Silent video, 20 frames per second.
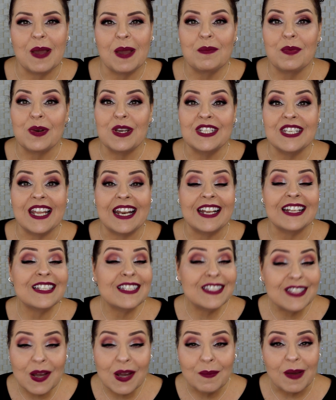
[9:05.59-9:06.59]
I appreciate it
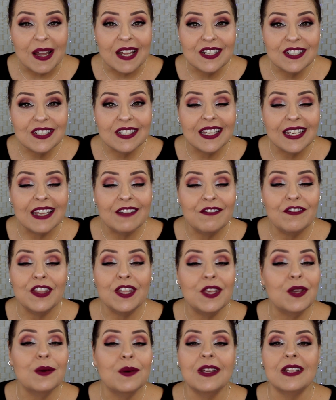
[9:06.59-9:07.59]
so much. If
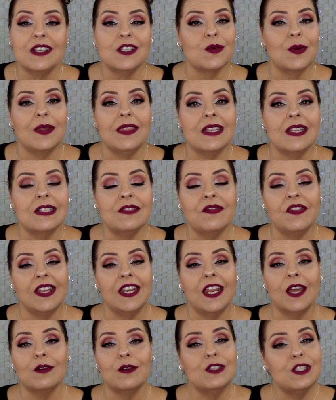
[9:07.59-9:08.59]
you enjoyed this
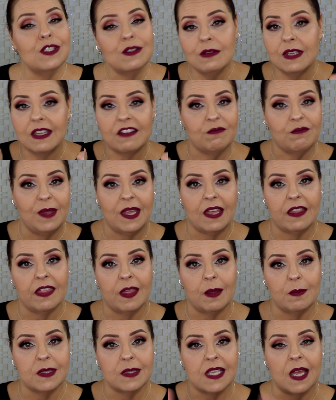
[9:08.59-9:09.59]
video, do give me a
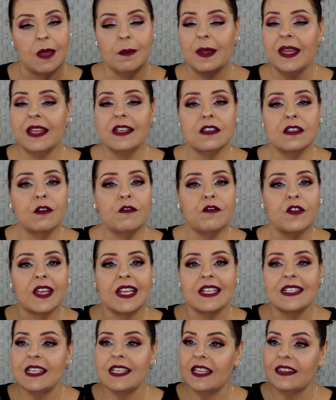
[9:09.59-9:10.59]
thumbs up and don't
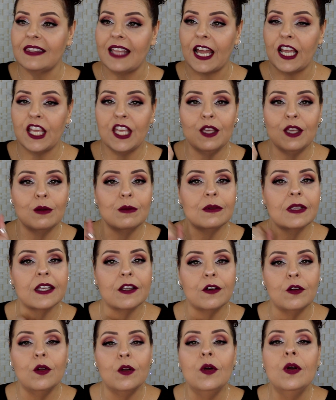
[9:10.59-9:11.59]
forget to hit that cute
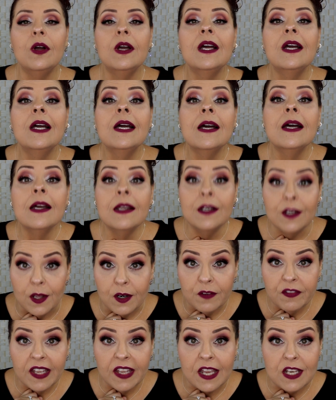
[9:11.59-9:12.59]
little
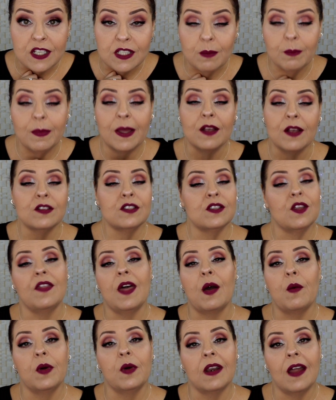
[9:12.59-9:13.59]
notification bell so
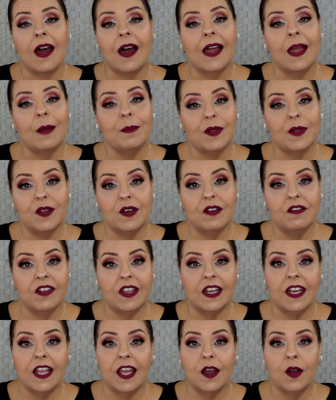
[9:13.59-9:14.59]
that when I upload a
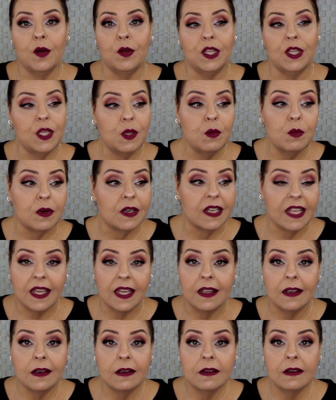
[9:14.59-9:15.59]
video, you will
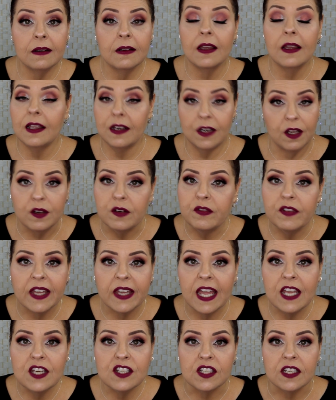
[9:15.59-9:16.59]
get a
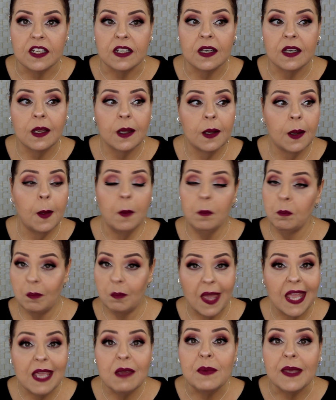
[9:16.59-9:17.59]
notification.
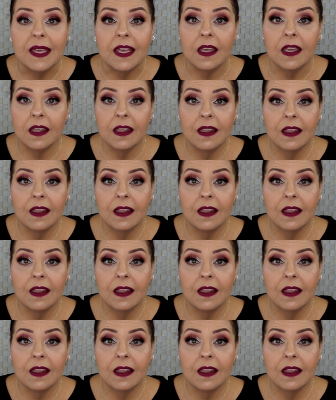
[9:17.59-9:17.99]
Maybe.